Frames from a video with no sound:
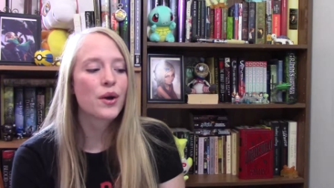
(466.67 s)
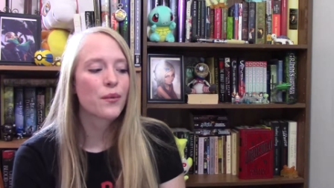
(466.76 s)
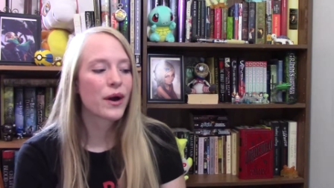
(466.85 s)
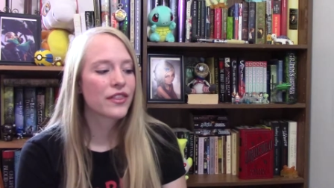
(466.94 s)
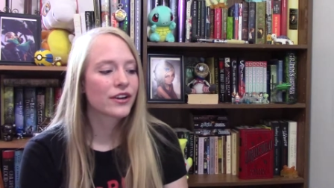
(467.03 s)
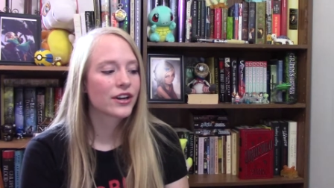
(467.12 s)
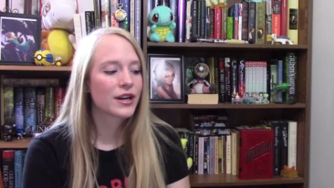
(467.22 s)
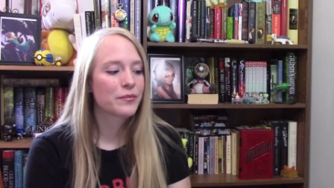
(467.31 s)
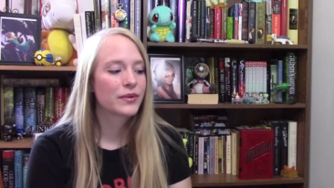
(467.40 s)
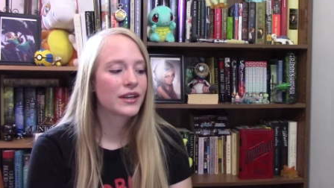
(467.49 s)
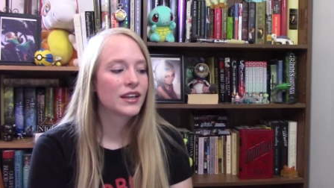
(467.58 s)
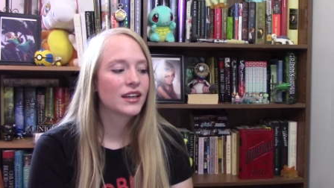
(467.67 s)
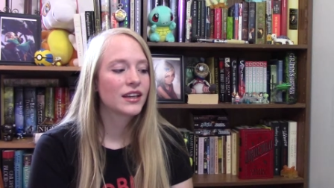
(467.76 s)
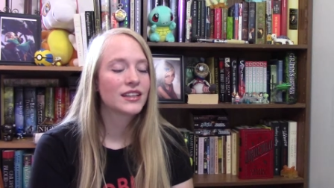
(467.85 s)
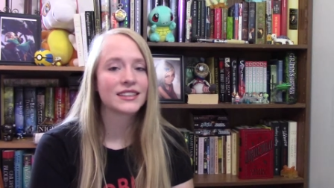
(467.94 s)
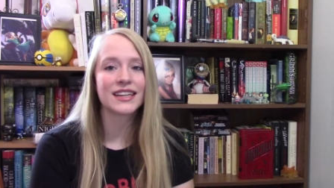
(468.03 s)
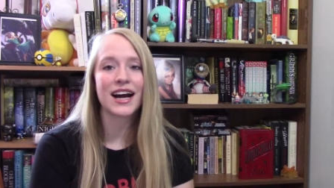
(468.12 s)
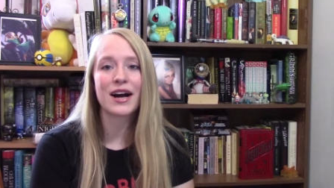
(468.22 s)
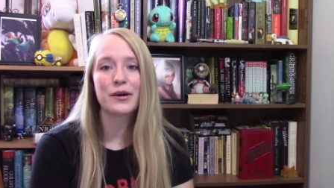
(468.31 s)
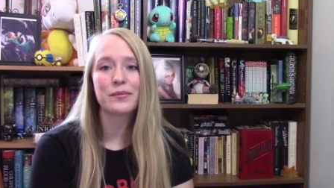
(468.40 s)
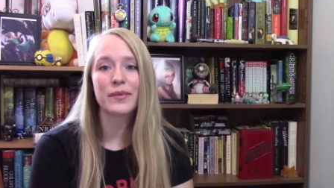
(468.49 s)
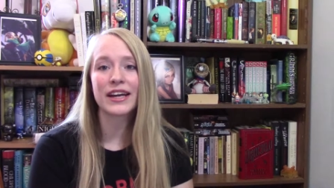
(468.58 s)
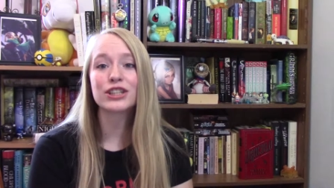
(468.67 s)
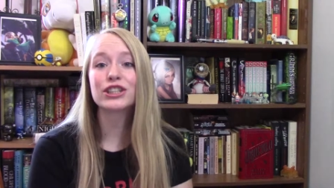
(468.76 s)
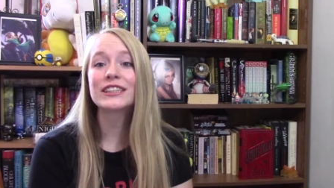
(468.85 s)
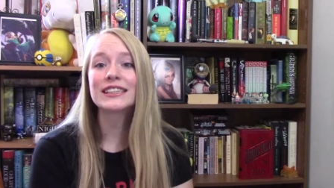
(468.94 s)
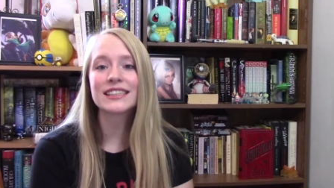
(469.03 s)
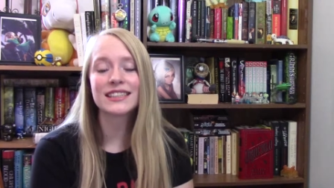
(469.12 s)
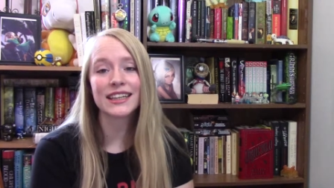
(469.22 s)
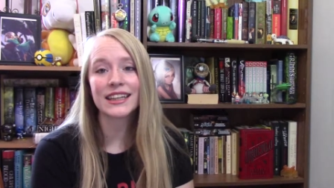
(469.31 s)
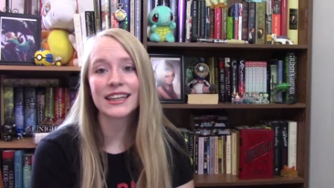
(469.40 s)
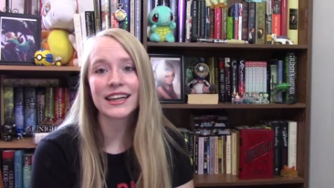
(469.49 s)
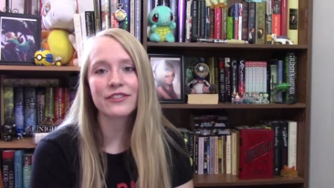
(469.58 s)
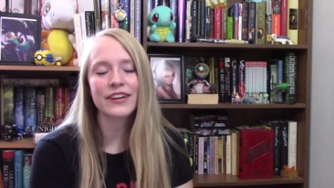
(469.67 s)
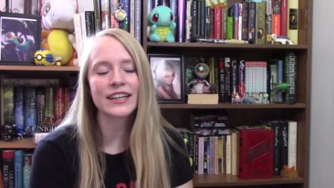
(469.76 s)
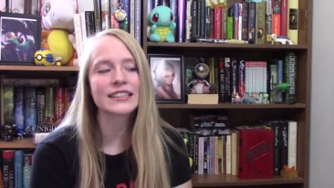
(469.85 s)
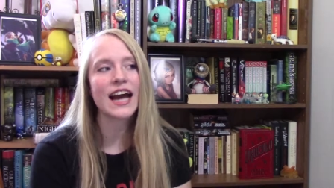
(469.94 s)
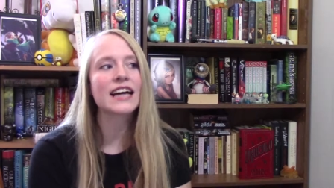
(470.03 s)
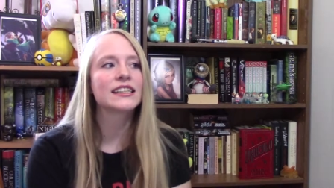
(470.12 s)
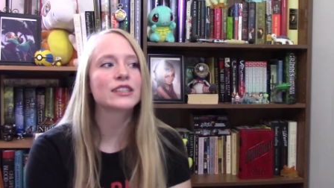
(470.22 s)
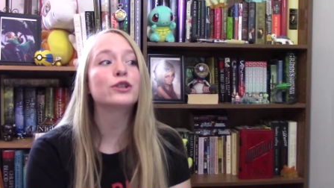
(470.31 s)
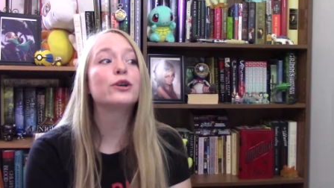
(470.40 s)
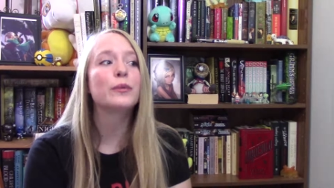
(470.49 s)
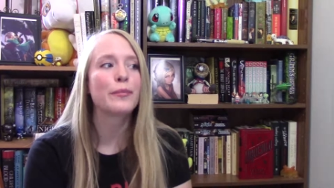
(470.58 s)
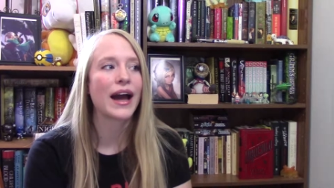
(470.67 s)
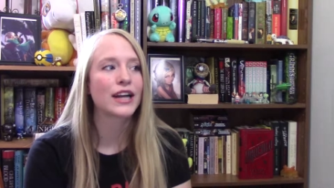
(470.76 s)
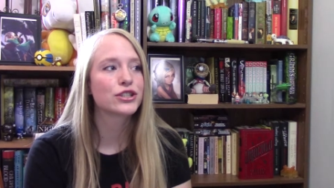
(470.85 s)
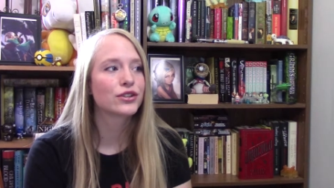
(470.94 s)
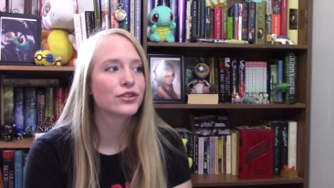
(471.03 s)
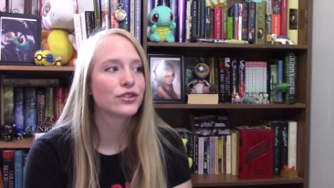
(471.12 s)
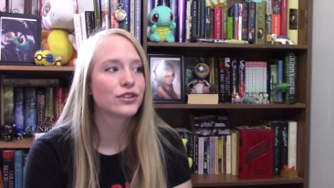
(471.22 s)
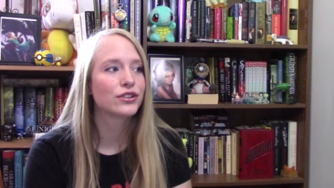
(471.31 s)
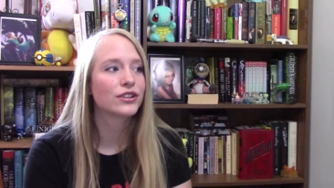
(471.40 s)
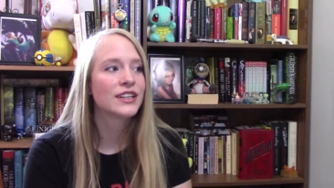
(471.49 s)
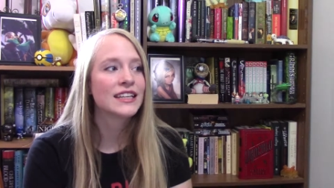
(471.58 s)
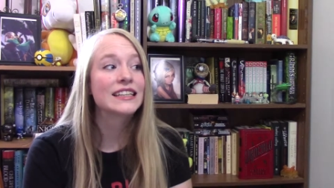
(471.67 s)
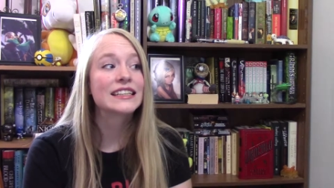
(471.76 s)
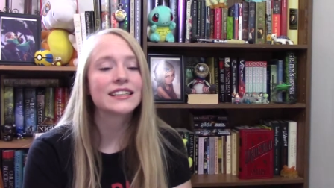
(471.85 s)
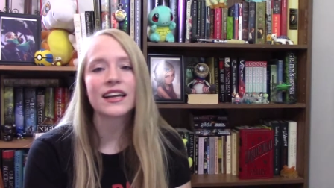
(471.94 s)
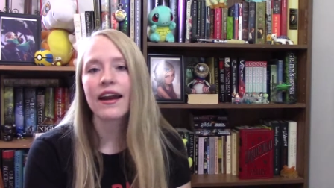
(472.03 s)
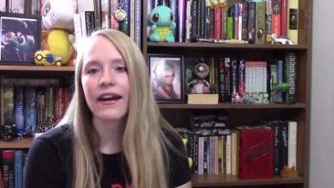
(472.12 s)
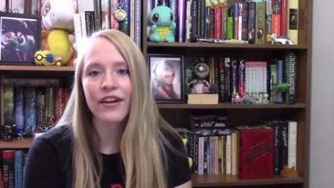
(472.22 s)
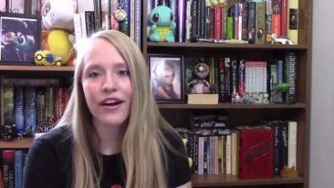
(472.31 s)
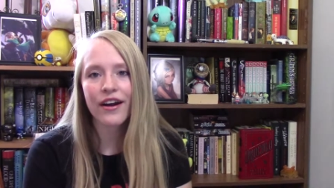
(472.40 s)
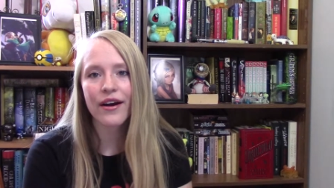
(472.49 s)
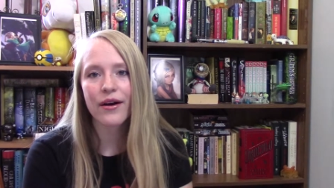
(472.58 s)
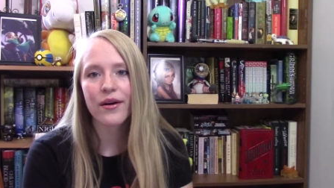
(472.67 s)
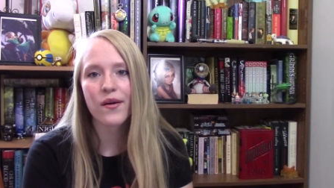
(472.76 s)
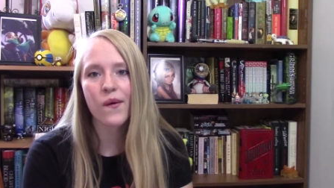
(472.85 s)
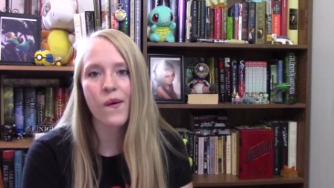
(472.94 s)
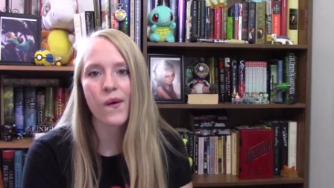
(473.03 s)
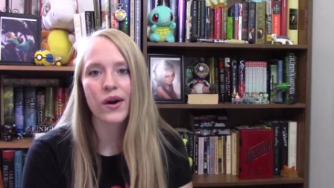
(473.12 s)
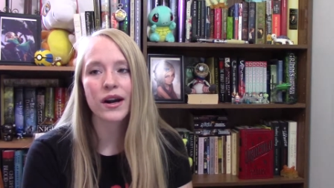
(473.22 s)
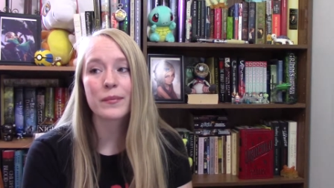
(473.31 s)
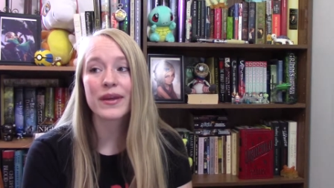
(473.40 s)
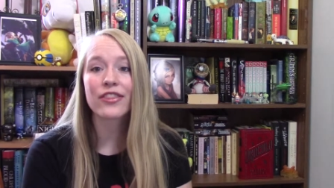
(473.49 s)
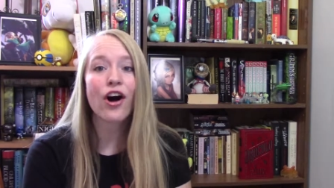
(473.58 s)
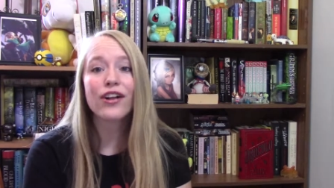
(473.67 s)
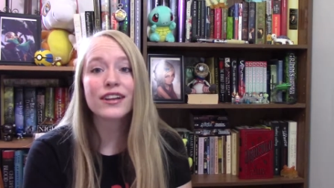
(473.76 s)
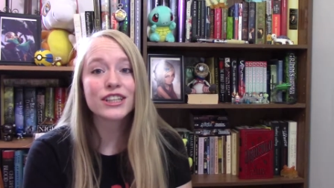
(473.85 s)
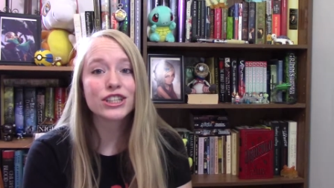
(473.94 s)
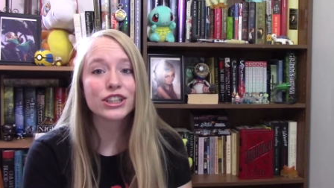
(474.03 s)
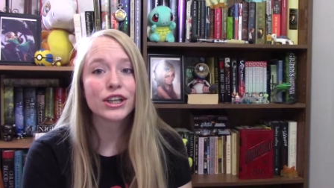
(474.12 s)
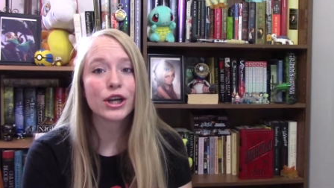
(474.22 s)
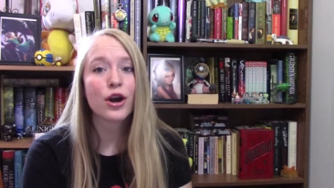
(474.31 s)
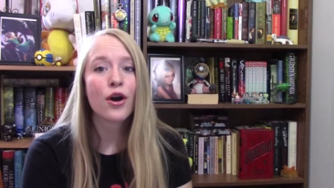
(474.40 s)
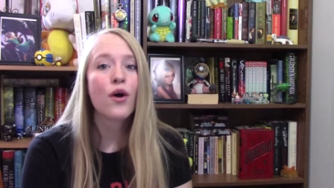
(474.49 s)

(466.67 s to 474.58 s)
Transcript: whether it be some interesting fantastical magical scenario or mythology